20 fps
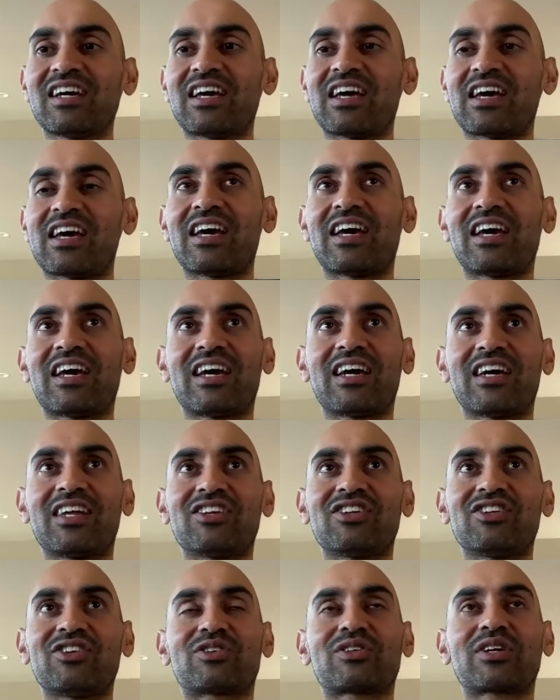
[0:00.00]
and
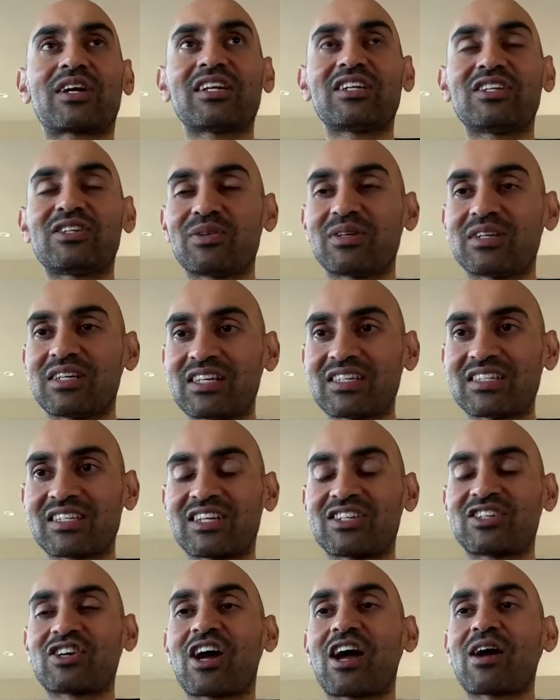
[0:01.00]
you try to do a
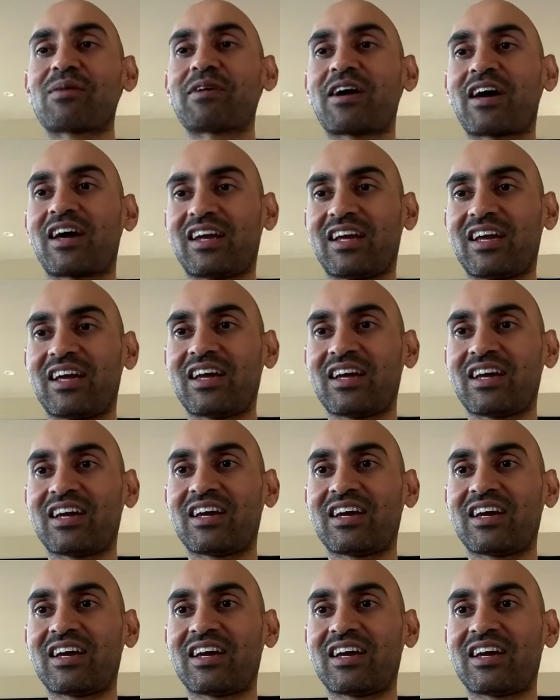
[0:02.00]
decent job at it,